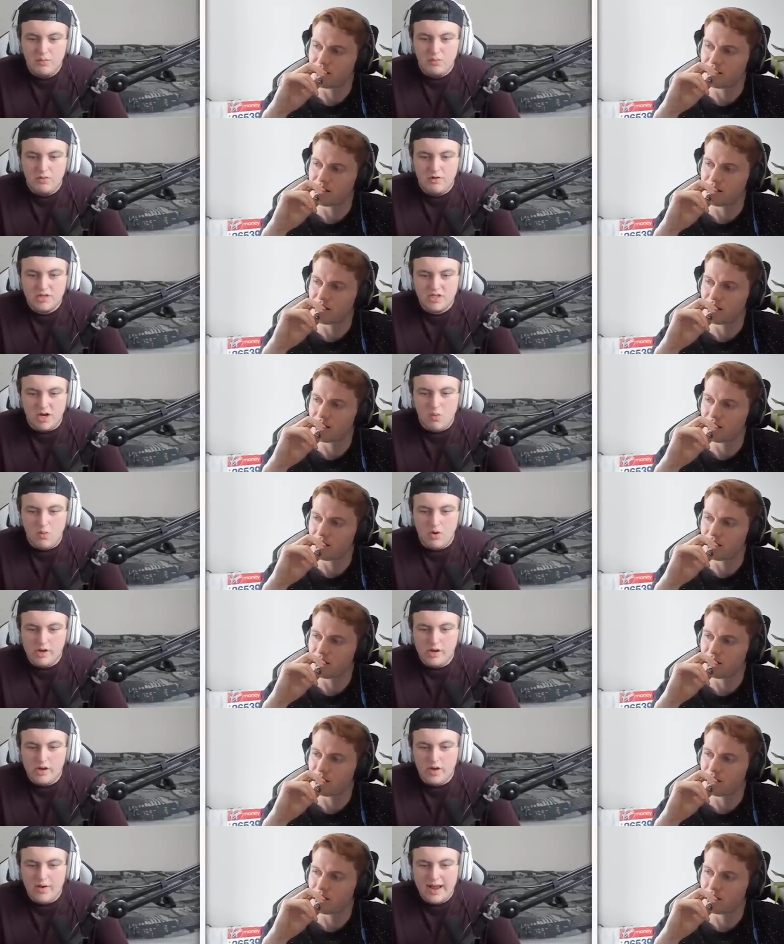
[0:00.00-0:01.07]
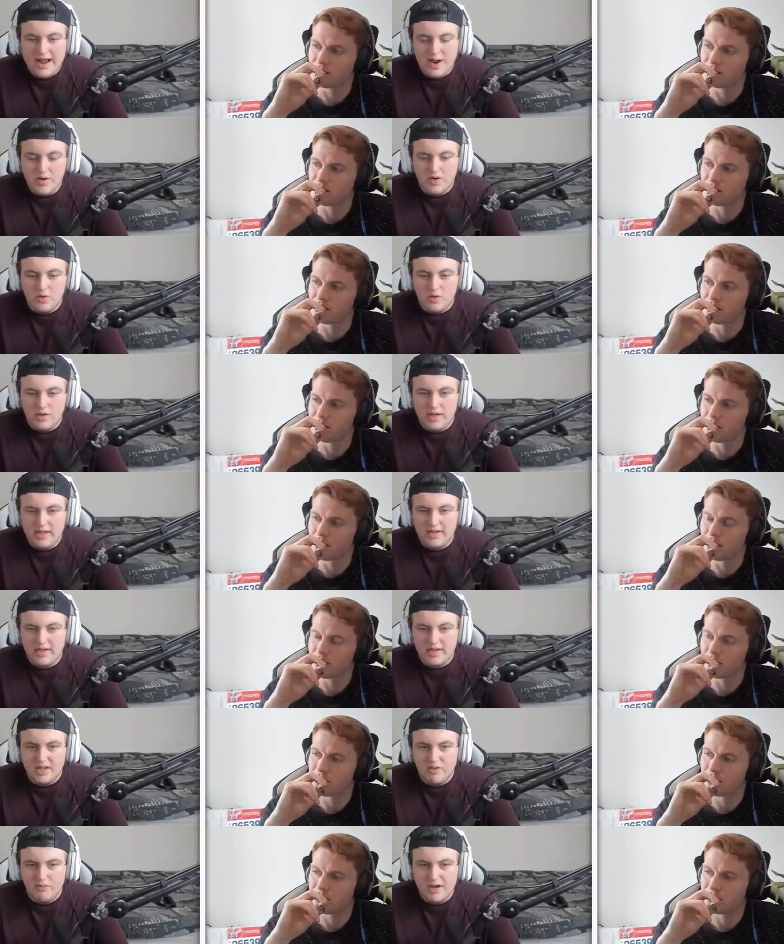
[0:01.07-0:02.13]
Speaker 1: because I want to know how you're linking
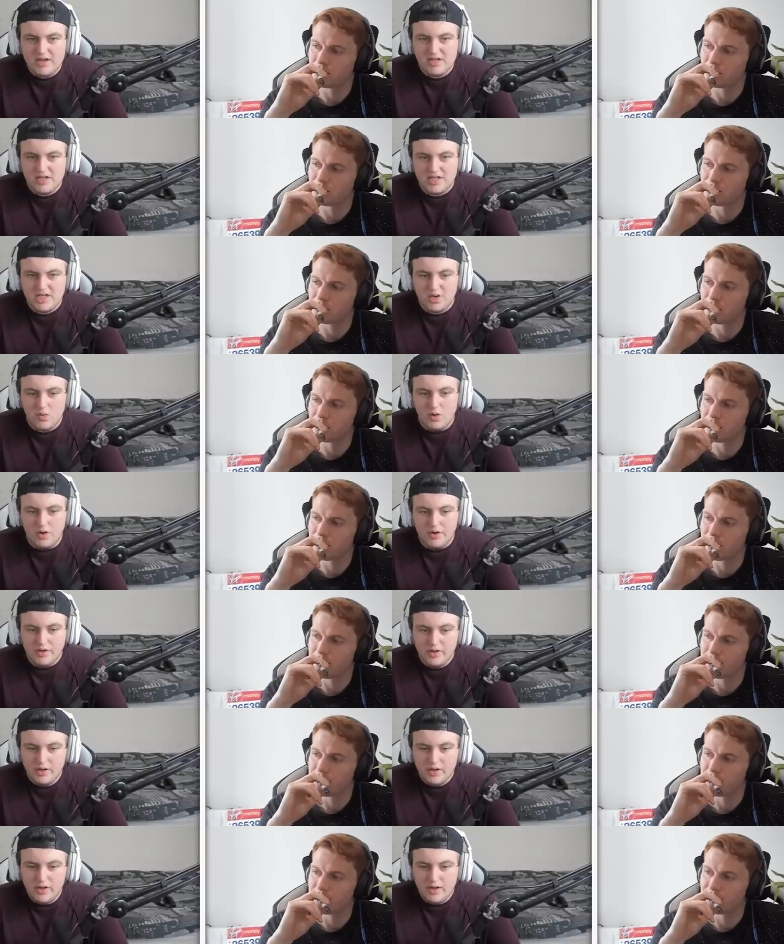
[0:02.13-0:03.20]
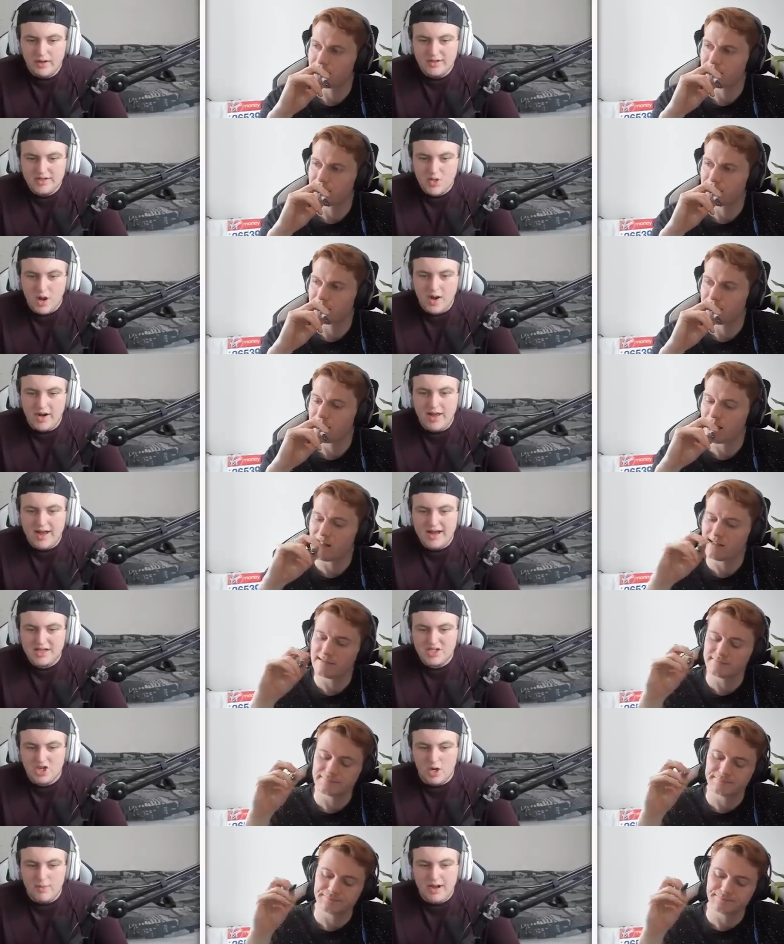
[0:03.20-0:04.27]
the rest of the squad. So I'm going to ask
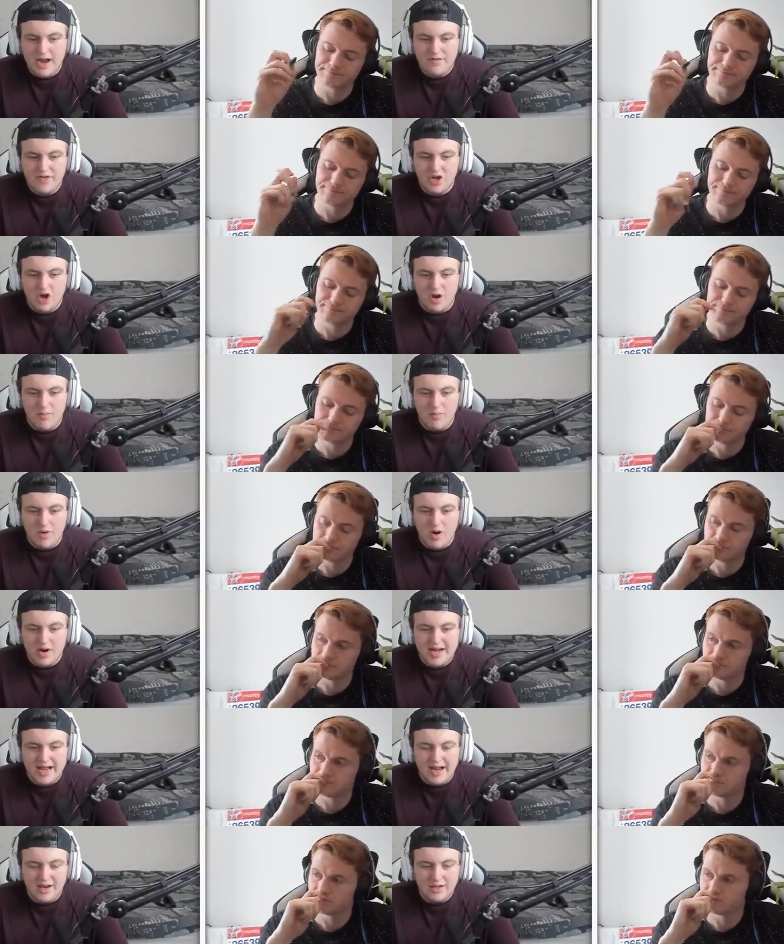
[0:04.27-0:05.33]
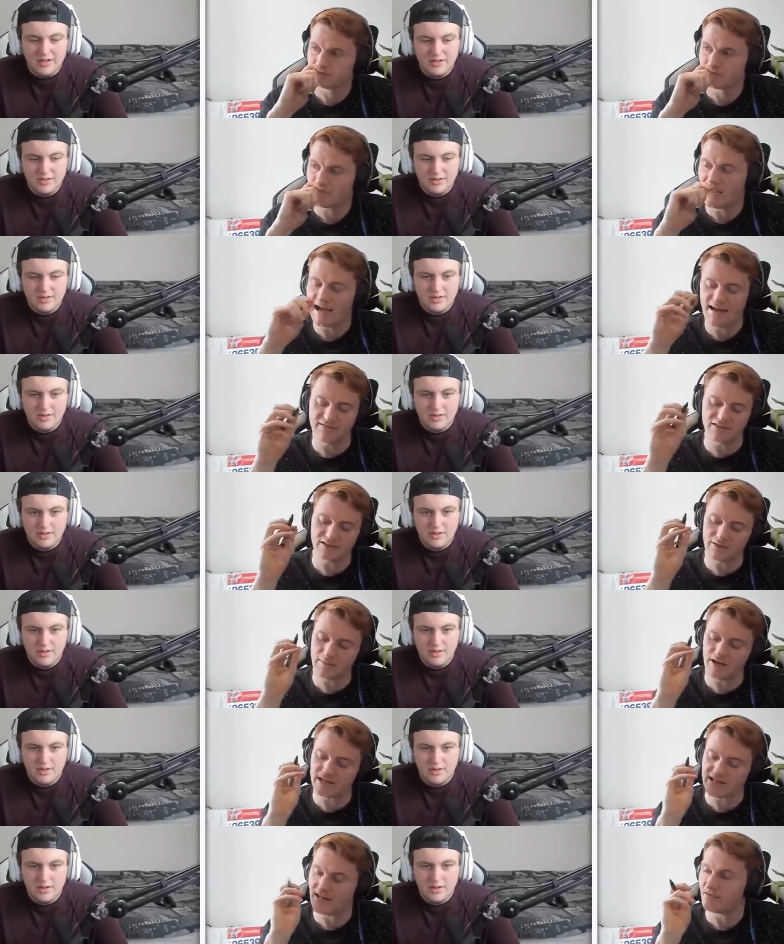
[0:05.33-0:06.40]
Tom, have you got Markal?
Speaker 2: I haven't got
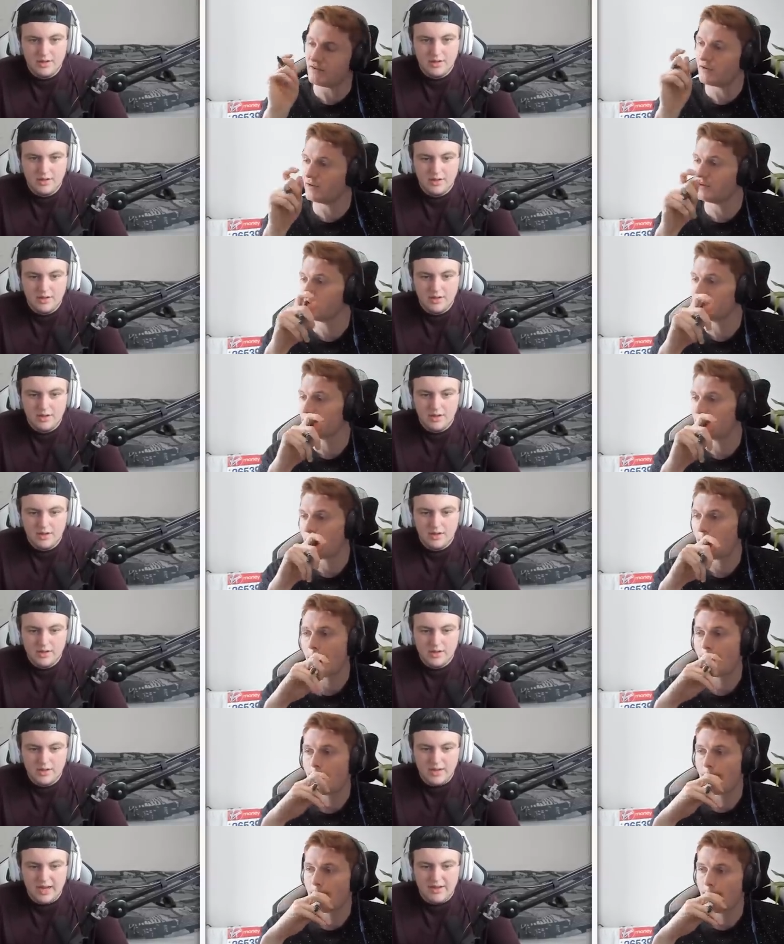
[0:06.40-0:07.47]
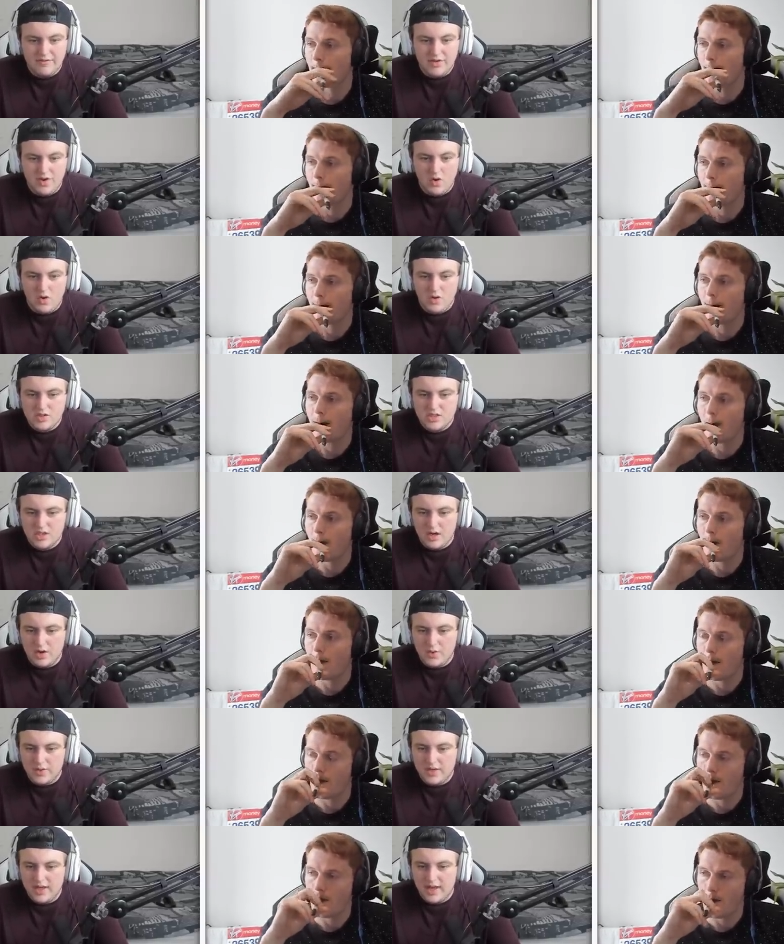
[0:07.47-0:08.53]
Markal, no.
Speaker 1: You have not.
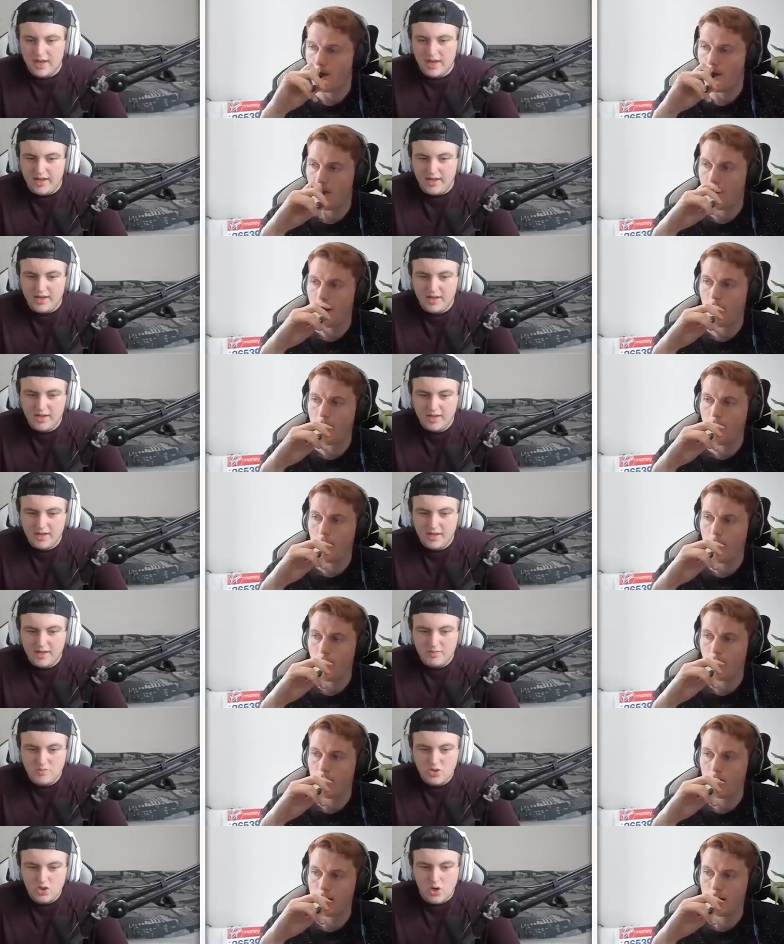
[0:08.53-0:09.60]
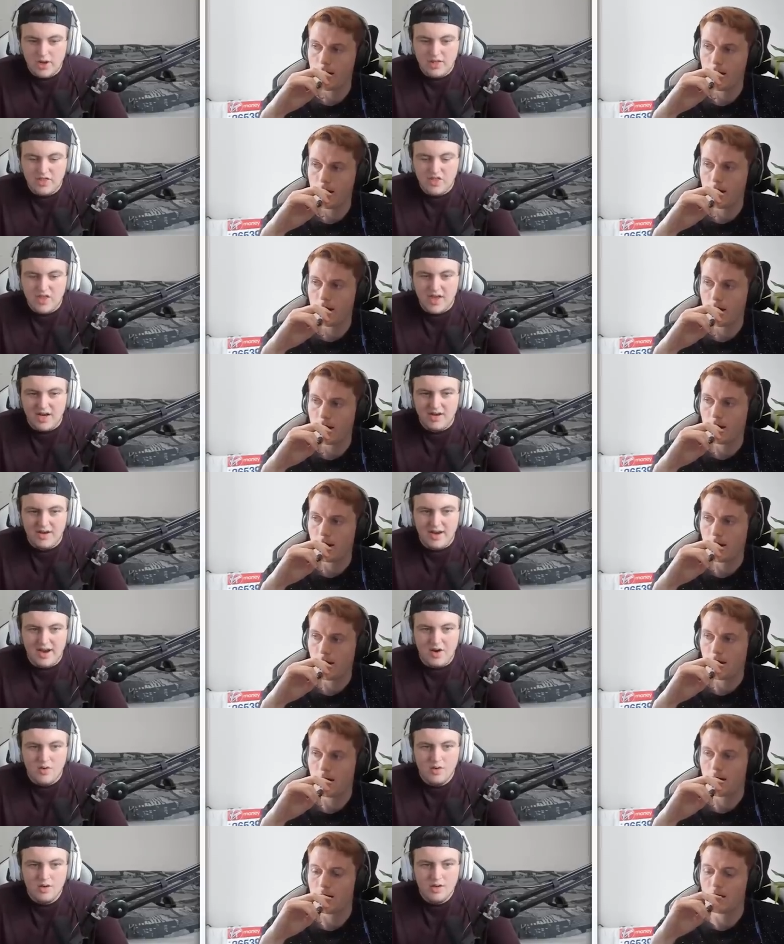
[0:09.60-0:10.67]
Okay. trying to think now.